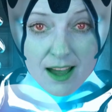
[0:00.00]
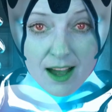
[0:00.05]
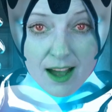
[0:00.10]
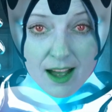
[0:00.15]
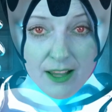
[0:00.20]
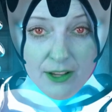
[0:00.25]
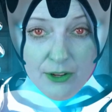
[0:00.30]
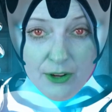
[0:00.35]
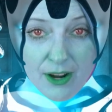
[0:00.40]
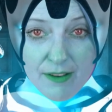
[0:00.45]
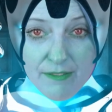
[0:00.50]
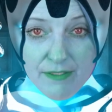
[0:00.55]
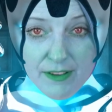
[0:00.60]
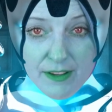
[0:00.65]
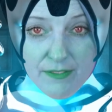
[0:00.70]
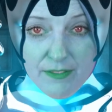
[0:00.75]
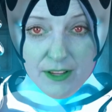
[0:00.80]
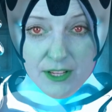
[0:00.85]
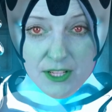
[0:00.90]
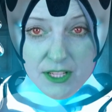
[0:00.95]

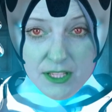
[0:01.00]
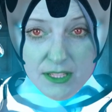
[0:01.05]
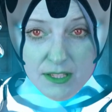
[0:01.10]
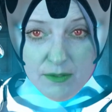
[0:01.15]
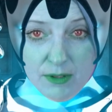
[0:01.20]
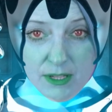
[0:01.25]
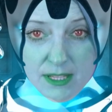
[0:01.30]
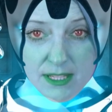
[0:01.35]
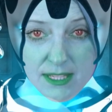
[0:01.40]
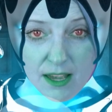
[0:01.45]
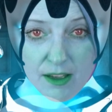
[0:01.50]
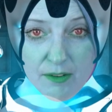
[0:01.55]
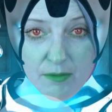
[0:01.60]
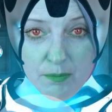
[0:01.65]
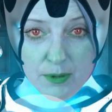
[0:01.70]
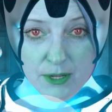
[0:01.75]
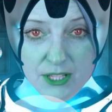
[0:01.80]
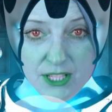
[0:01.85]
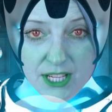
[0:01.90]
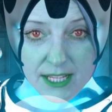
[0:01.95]
Holographic visions of oneself
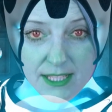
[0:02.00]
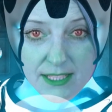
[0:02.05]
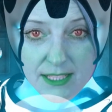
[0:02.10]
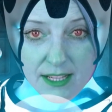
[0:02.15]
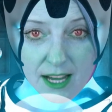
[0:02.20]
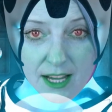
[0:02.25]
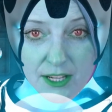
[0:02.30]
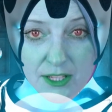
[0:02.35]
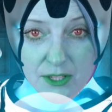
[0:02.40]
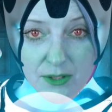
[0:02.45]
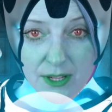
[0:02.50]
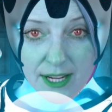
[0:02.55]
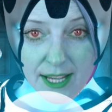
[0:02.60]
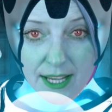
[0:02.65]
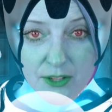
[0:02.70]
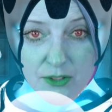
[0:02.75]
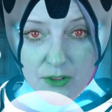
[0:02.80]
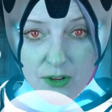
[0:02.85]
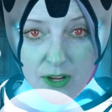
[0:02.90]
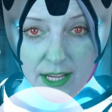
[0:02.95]
projected onto an
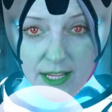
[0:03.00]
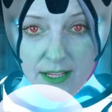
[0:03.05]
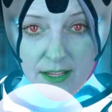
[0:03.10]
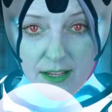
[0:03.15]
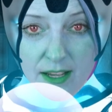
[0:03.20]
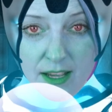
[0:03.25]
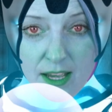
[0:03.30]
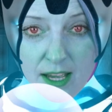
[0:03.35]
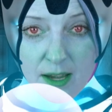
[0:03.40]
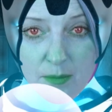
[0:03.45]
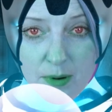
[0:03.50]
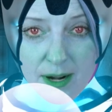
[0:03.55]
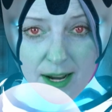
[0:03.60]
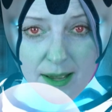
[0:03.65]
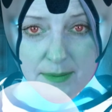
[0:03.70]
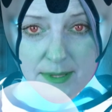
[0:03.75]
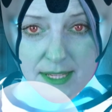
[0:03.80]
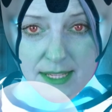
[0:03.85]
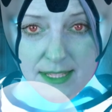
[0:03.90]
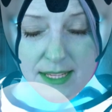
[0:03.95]
android?
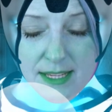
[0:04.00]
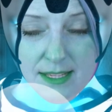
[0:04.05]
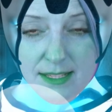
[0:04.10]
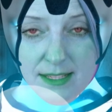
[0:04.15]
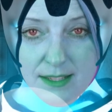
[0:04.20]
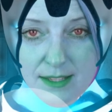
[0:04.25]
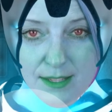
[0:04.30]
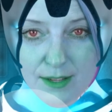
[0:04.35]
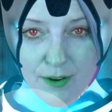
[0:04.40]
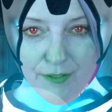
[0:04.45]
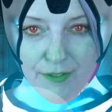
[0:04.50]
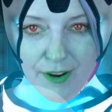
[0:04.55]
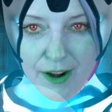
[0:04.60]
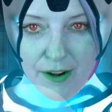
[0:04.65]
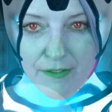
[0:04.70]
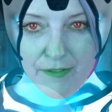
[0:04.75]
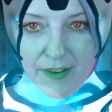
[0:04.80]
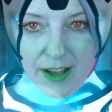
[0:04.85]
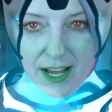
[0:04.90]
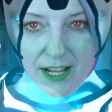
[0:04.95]
Perhaps this isn't so
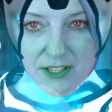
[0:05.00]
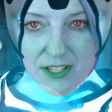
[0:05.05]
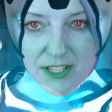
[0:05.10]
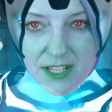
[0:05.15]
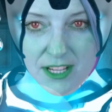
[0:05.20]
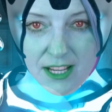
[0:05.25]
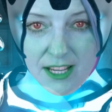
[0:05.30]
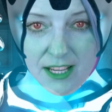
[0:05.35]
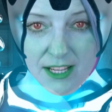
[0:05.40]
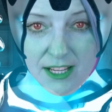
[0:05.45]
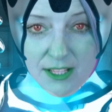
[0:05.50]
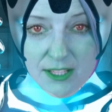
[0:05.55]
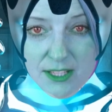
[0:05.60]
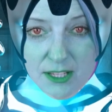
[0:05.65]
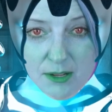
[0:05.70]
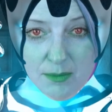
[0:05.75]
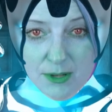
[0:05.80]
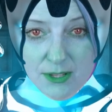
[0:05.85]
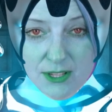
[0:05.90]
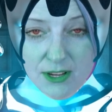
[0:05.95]
far-fetched.
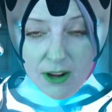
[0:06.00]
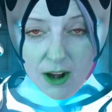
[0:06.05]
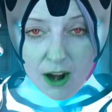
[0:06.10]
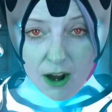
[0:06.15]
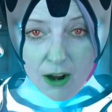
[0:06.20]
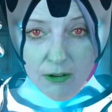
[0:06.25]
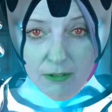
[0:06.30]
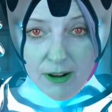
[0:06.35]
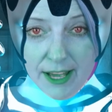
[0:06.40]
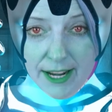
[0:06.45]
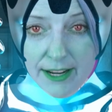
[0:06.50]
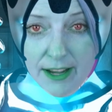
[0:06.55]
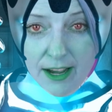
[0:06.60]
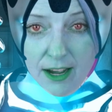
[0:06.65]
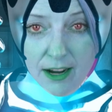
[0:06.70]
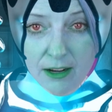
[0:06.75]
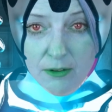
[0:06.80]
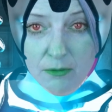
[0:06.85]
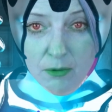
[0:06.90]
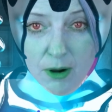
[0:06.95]
Consumers are already
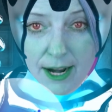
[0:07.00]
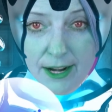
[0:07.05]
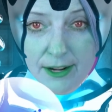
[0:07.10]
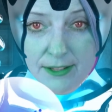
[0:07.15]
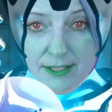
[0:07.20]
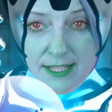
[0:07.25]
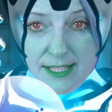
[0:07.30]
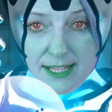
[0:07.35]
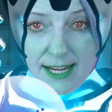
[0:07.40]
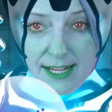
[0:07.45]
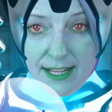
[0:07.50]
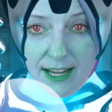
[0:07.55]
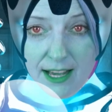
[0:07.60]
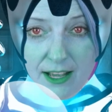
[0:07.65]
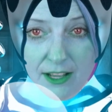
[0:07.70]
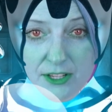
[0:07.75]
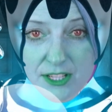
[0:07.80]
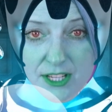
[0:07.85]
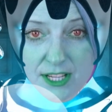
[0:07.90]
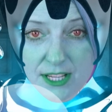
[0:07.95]
hardwired to
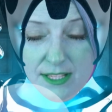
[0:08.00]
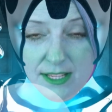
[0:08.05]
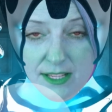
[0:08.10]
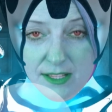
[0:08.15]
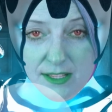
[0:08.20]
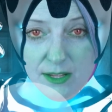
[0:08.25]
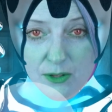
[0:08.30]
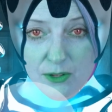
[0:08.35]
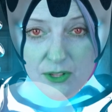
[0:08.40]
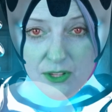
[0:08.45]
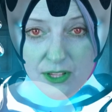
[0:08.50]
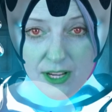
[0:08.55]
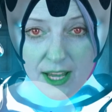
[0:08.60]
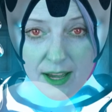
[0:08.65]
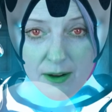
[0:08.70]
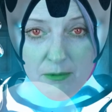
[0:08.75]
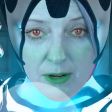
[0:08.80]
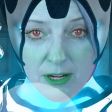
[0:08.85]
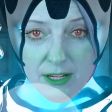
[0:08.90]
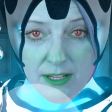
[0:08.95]
technologies and social
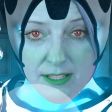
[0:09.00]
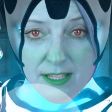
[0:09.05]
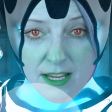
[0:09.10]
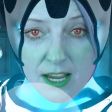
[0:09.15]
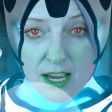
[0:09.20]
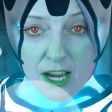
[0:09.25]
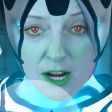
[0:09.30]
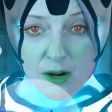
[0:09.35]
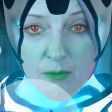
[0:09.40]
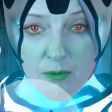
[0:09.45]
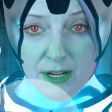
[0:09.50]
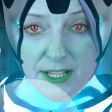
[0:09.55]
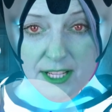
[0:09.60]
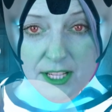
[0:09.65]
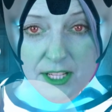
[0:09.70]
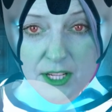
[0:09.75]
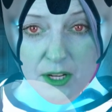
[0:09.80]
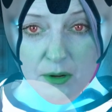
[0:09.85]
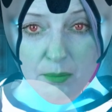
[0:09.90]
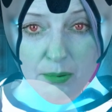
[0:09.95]
networks where
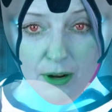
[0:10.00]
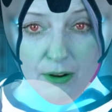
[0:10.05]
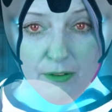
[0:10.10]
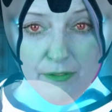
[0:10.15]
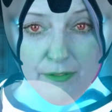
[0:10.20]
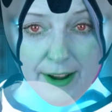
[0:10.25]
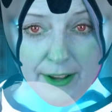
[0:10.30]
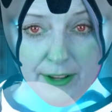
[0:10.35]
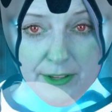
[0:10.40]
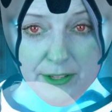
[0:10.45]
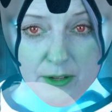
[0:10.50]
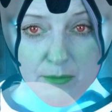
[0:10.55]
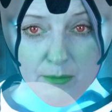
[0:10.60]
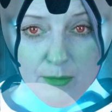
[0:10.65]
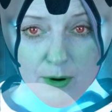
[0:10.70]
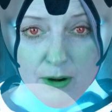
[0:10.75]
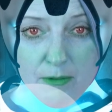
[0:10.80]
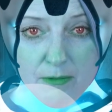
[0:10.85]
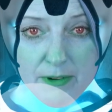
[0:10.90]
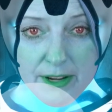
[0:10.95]
digital profiles are
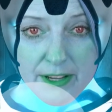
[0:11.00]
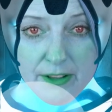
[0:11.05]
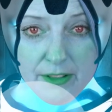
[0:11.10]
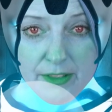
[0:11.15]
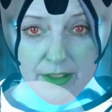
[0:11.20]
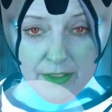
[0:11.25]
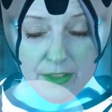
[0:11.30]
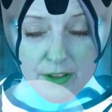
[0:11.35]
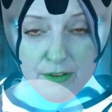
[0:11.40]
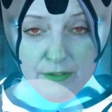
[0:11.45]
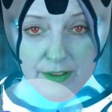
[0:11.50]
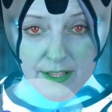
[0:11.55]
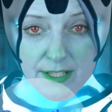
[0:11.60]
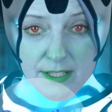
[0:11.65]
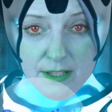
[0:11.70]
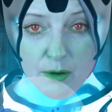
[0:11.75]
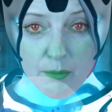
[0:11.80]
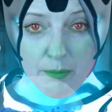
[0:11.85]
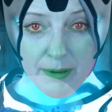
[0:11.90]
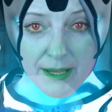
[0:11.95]
more real than their
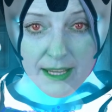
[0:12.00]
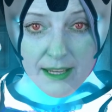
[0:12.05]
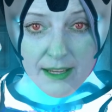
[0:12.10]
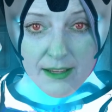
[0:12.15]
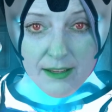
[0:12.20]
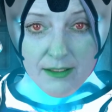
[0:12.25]
physical being.